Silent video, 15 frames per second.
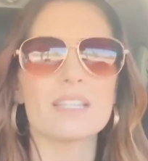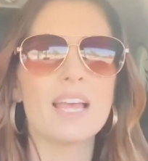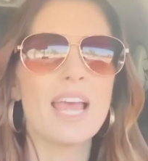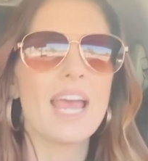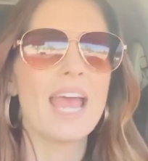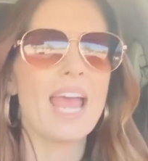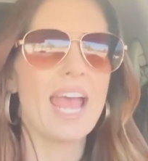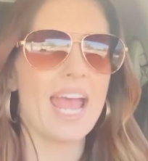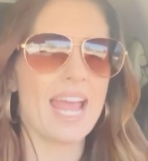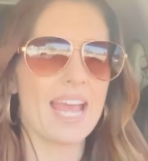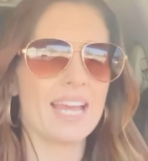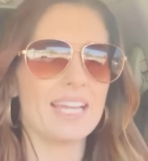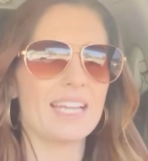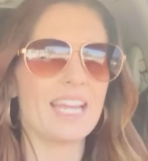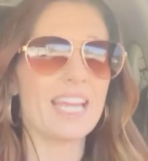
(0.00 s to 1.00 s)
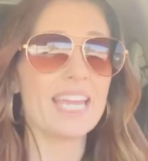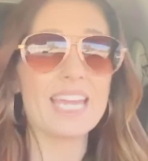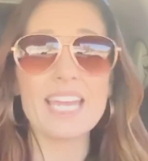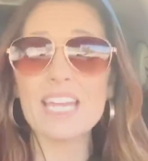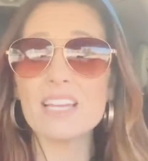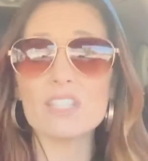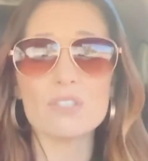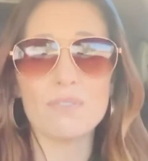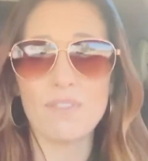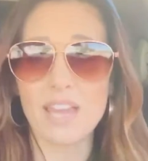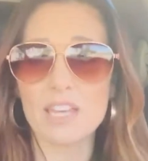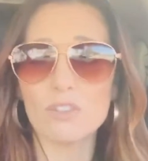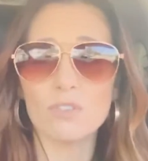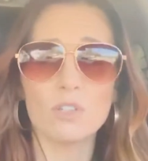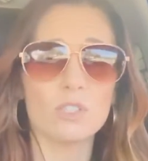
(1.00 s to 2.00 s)
and he is
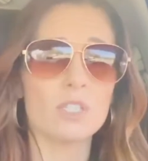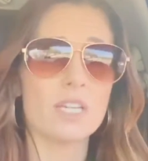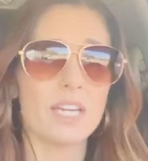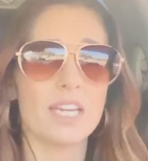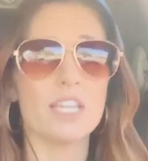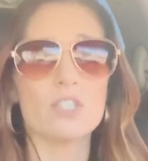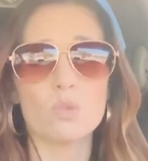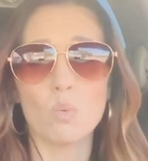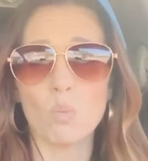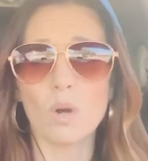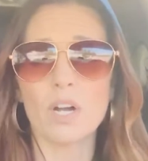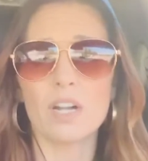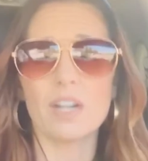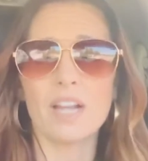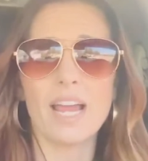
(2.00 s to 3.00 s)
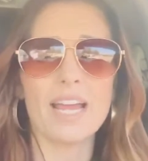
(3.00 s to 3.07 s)
faithful to his word.